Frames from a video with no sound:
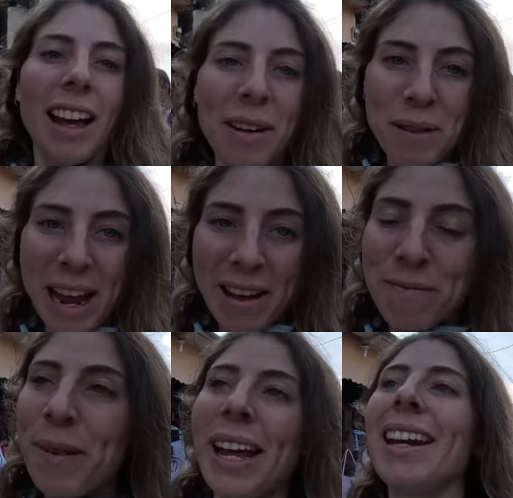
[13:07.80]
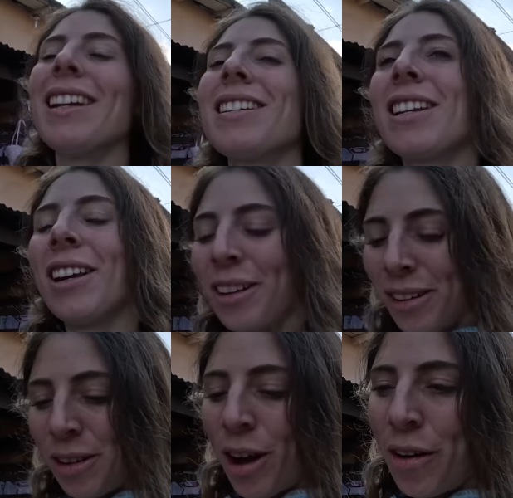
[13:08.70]
and we have made it
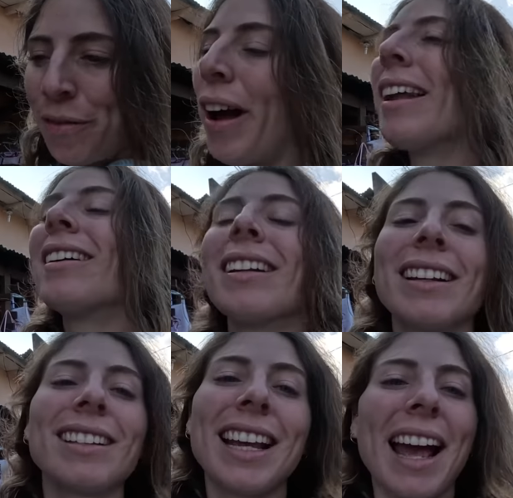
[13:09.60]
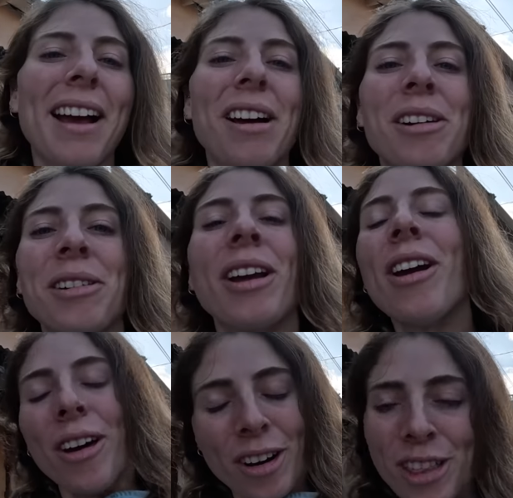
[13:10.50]
to our final little town
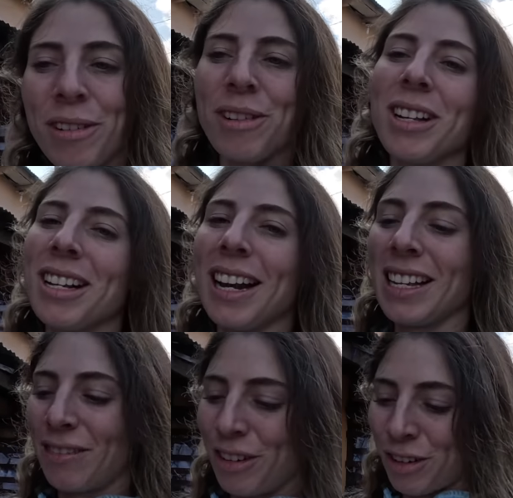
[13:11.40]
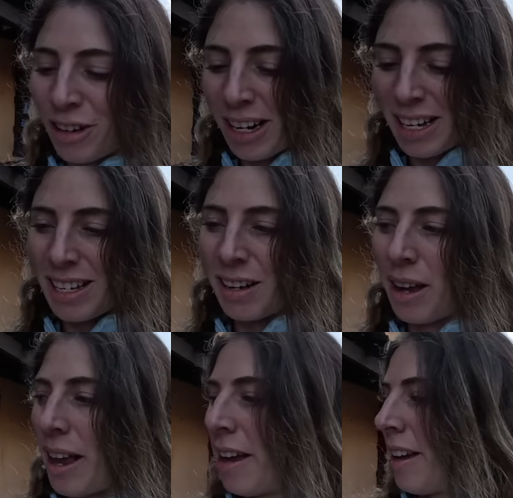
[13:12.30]
on the Ruta de las Flores.
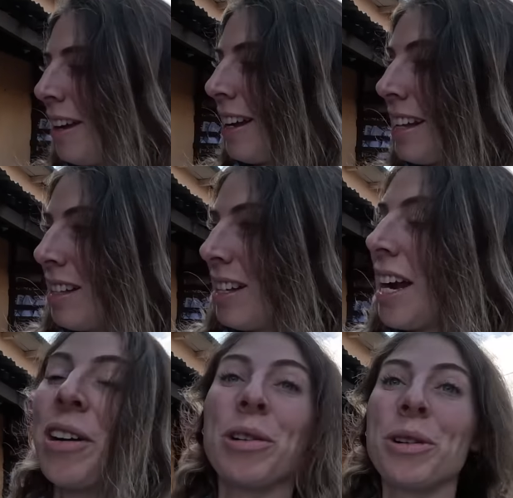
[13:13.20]
Uh, it's a town